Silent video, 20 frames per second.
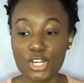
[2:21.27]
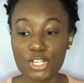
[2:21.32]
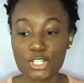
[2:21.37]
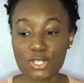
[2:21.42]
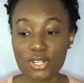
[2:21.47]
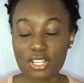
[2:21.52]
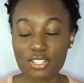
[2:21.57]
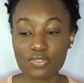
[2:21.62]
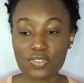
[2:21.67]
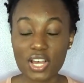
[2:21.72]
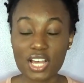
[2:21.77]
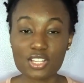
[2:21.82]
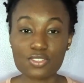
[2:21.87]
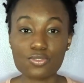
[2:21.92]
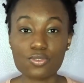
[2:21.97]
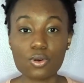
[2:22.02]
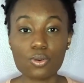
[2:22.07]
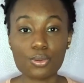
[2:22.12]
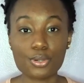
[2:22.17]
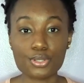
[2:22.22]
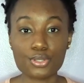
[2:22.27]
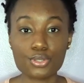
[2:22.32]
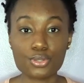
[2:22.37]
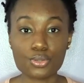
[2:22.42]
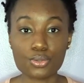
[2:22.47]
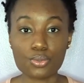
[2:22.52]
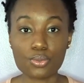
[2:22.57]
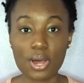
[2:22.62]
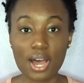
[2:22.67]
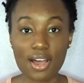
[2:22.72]
So let's fast forward
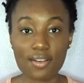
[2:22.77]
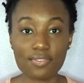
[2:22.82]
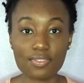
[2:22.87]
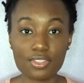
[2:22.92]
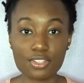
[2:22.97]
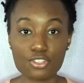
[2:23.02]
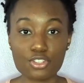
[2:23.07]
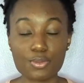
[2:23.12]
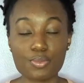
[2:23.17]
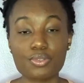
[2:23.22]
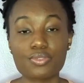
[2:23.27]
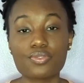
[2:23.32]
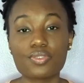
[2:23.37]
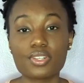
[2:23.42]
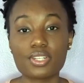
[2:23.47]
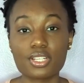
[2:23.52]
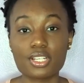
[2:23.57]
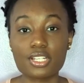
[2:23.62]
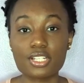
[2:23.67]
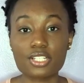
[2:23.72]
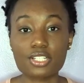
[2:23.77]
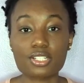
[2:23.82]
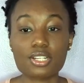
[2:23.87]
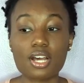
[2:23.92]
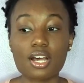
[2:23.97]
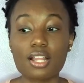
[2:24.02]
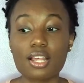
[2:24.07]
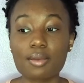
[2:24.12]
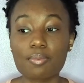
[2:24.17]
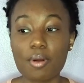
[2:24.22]
to after the trip is finished,
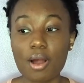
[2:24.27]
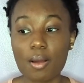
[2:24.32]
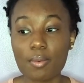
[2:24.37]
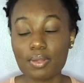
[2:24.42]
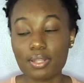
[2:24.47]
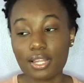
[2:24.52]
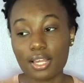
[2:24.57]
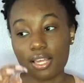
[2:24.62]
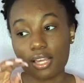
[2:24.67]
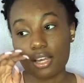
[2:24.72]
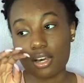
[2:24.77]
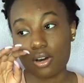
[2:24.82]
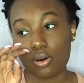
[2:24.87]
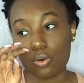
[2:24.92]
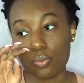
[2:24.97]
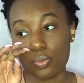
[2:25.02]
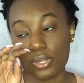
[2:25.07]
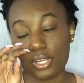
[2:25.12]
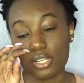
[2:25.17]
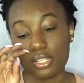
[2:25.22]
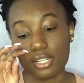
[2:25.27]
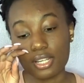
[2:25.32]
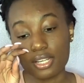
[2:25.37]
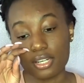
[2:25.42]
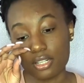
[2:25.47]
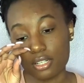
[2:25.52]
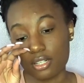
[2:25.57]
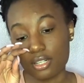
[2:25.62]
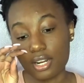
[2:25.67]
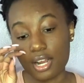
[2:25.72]
like probably like a week
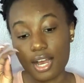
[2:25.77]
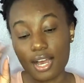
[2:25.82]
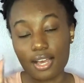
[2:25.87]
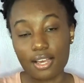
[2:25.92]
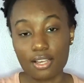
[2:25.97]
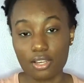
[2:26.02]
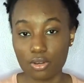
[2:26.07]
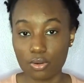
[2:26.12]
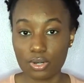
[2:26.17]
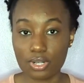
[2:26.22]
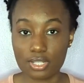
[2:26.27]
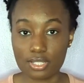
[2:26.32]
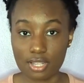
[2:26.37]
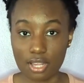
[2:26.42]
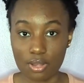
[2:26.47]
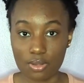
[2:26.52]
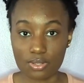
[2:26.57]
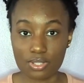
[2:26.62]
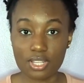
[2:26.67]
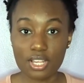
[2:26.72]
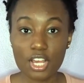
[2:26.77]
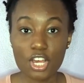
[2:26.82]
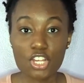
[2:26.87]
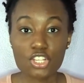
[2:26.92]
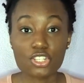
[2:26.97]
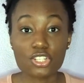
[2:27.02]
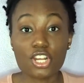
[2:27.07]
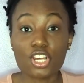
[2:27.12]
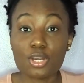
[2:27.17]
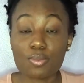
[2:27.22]
later, I go to his house.
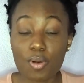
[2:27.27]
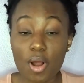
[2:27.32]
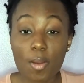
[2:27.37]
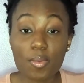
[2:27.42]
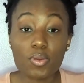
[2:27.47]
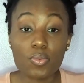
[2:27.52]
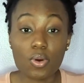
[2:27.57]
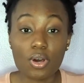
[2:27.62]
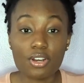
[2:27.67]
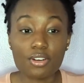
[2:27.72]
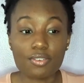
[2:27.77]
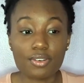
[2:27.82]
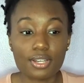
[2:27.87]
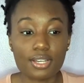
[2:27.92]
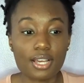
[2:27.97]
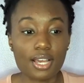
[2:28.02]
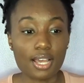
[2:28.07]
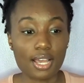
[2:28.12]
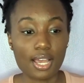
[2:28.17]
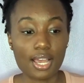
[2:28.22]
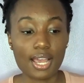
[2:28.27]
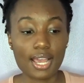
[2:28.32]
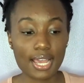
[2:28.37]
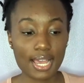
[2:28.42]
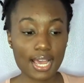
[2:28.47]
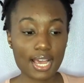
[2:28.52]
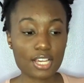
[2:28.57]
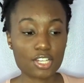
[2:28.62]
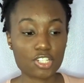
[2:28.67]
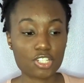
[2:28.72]
So now you're probably wondering, hey
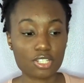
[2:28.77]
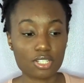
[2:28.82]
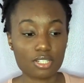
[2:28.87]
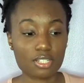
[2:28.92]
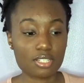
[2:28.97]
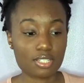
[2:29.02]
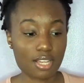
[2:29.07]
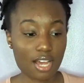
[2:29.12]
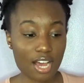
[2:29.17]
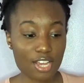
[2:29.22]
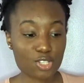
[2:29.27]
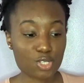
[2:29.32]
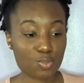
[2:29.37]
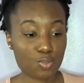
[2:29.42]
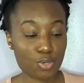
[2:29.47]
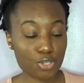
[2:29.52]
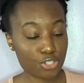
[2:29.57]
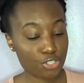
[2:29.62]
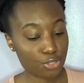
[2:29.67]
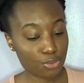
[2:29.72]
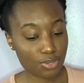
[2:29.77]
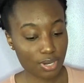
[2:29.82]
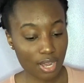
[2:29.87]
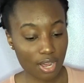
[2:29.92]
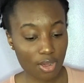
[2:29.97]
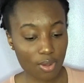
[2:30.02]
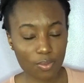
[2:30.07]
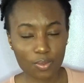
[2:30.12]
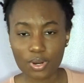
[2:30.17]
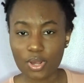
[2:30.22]
Ashley, this guy just pushed you
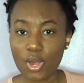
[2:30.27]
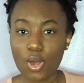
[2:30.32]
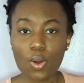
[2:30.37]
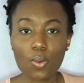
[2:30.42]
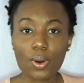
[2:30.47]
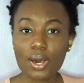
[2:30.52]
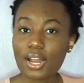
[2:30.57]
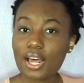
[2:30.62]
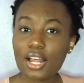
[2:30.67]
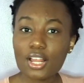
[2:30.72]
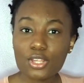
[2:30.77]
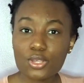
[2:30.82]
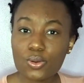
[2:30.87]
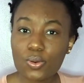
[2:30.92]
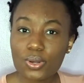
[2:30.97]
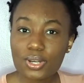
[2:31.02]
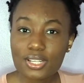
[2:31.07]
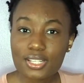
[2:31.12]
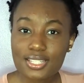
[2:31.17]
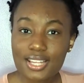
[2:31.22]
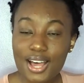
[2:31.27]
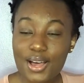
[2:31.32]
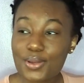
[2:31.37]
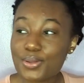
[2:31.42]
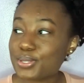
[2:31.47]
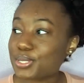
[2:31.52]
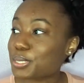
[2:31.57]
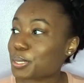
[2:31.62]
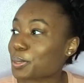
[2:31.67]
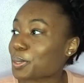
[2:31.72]
down. Why the hell are you going to his
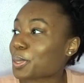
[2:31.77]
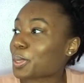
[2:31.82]
house?